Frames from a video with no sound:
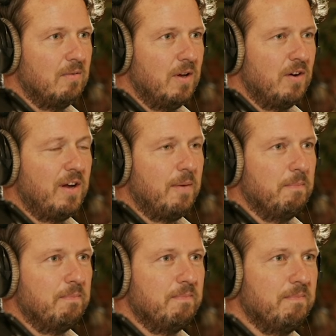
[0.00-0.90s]
here I
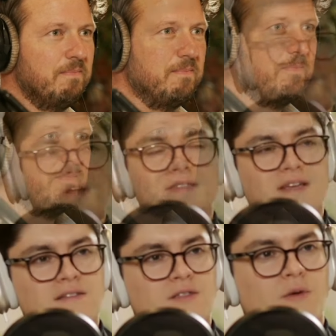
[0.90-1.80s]
am. And what
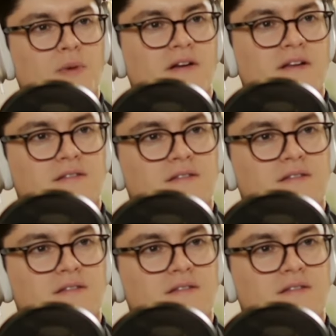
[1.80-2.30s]
excites you about it